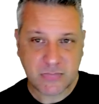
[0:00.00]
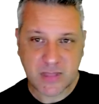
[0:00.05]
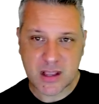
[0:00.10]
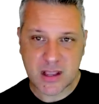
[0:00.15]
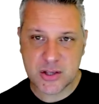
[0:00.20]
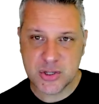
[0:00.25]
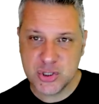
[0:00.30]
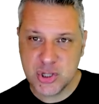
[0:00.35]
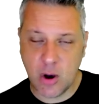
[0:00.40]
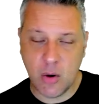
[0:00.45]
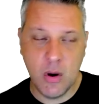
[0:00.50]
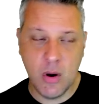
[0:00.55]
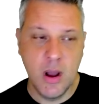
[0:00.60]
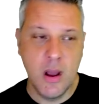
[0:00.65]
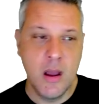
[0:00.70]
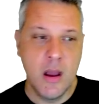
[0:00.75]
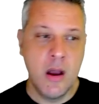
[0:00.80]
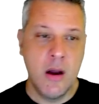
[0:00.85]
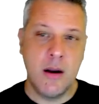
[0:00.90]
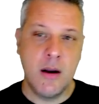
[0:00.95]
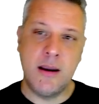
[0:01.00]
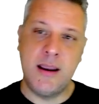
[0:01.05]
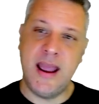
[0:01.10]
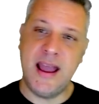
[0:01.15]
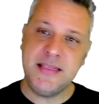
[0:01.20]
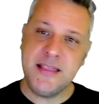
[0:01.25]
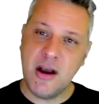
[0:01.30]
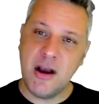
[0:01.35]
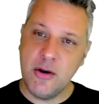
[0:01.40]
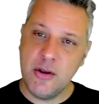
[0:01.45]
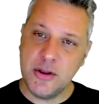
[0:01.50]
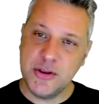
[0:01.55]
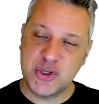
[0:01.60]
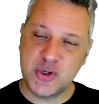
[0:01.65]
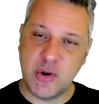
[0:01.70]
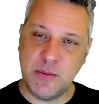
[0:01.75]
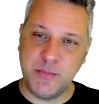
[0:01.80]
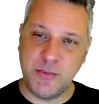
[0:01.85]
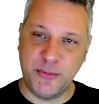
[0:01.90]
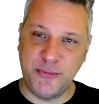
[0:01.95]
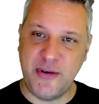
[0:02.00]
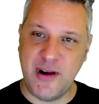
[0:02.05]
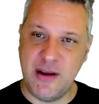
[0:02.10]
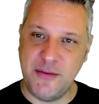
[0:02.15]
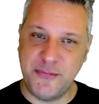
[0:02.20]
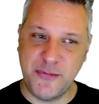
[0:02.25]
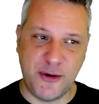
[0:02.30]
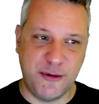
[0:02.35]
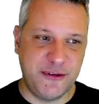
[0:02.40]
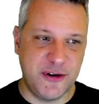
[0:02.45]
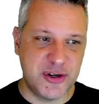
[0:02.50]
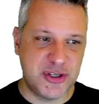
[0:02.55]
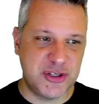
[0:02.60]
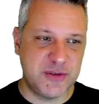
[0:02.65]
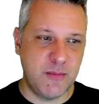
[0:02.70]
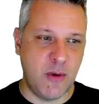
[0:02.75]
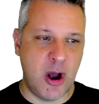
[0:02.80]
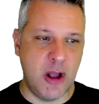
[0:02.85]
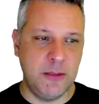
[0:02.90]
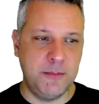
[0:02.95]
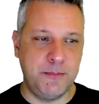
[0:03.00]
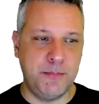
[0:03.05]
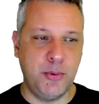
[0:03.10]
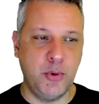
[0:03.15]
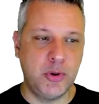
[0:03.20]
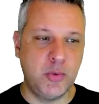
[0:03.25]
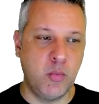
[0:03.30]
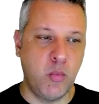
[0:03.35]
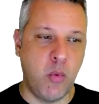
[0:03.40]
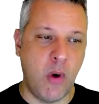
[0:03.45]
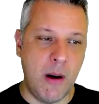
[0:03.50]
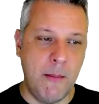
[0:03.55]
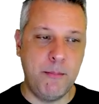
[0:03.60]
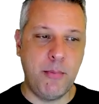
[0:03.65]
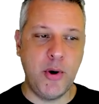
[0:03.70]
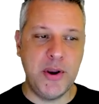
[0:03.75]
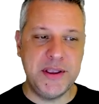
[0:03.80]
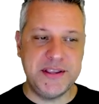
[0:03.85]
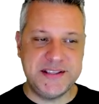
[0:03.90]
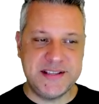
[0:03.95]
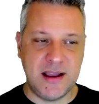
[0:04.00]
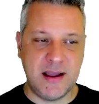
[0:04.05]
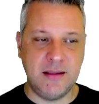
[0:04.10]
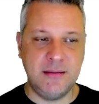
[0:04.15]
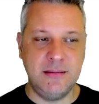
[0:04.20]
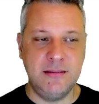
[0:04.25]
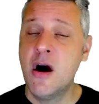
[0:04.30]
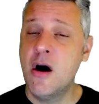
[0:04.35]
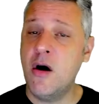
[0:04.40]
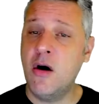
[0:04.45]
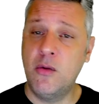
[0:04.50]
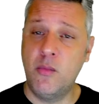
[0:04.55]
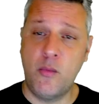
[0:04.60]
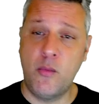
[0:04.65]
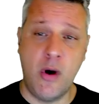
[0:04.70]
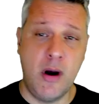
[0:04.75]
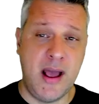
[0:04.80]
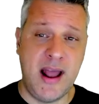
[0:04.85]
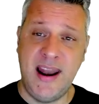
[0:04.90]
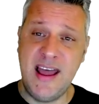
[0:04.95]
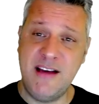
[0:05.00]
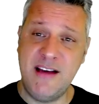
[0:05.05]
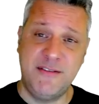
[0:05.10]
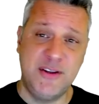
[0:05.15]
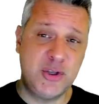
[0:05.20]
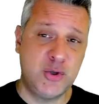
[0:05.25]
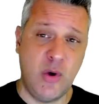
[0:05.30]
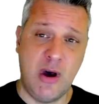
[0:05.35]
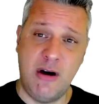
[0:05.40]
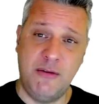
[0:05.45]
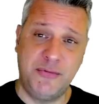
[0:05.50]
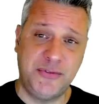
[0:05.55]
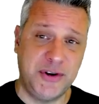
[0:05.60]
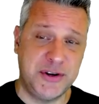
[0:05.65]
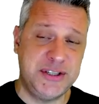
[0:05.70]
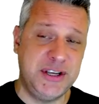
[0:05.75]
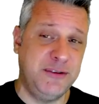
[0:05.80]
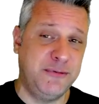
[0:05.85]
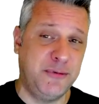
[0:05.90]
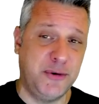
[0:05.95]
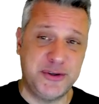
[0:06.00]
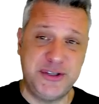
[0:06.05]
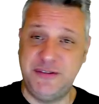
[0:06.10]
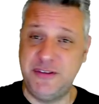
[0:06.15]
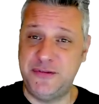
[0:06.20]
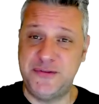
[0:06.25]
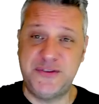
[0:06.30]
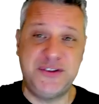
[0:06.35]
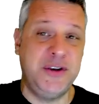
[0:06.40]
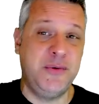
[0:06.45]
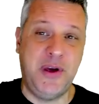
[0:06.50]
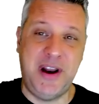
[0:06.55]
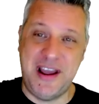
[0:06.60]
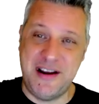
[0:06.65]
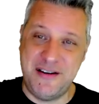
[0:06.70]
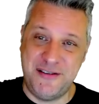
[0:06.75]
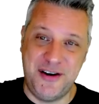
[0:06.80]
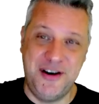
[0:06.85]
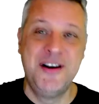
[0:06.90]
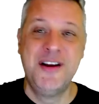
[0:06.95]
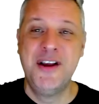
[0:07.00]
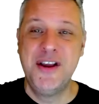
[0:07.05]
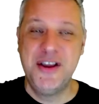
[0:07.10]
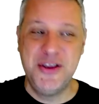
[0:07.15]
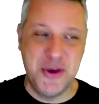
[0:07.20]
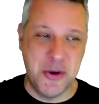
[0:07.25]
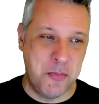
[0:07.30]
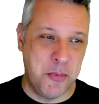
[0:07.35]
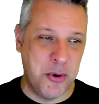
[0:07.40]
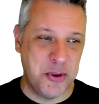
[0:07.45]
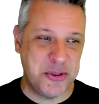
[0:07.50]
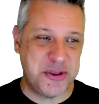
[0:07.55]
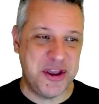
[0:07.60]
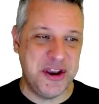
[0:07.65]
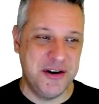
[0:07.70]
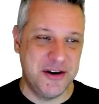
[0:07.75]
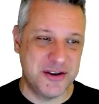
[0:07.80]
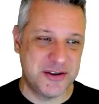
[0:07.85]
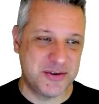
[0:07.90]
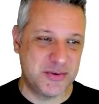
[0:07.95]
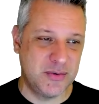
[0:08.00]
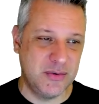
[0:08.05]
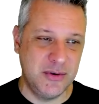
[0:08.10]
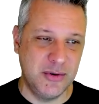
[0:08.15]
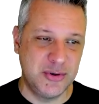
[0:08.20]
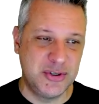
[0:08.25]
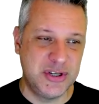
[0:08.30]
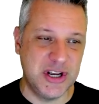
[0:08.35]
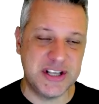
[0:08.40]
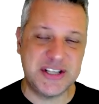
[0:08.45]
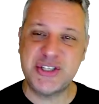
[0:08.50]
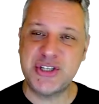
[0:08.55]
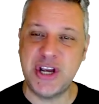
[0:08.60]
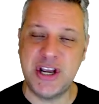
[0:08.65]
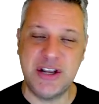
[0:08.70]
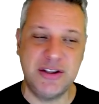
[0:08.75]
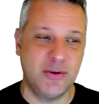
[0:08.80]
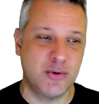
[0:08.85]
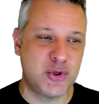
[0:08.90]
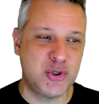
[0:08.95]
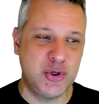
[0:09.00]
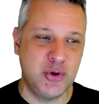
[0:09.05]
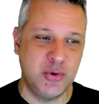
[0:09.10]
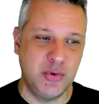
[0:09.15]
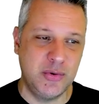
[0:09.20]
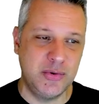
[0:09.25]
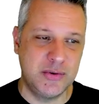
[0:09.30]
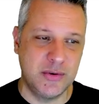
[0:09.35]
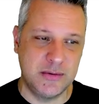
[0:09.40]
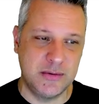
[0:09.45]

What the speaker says: So get now your descriptor file of your first mod, put 1.10 on 11, 12, 13, 14, 15, whatever you put here. So you just change those two,